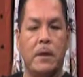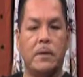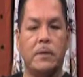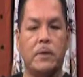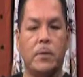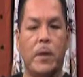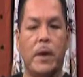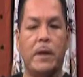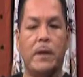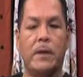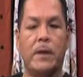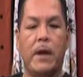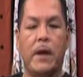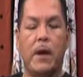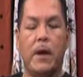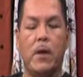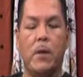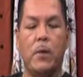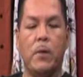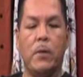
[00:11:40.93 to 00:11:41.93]
so right
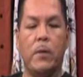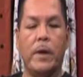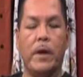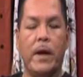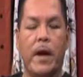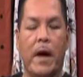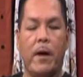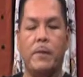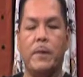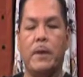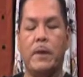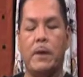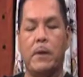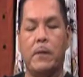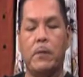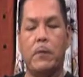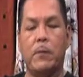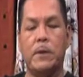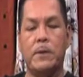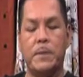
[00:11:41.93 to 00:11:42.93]
now, what I have,
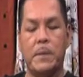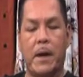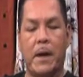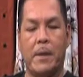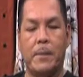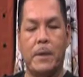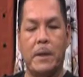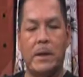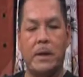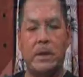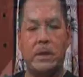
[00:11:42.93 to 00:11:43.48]
what's behind me